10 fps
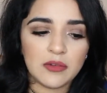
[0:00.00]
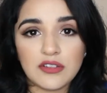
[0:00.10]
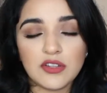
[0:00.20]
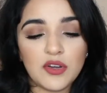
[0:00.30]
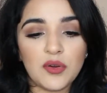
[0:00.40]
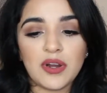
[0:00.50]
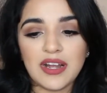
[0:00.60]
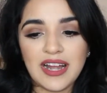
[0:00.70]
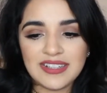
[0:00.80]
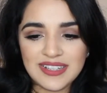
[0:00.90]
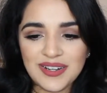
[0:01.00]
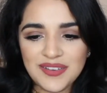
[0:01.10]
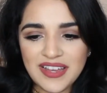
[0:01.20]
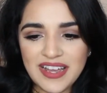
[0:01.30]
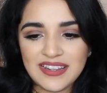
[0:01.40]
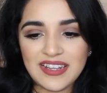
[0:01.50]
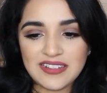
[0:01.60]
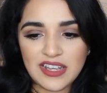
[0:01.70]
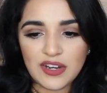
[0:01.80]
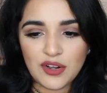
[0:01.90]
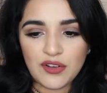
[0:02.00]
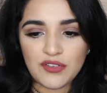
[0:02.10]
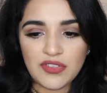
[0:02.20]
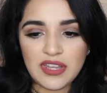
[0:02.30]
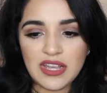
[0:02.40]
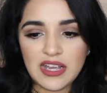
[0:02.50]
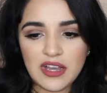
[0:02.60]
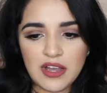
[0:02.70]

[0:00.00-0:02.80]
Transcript: So I did all that, and they sent off the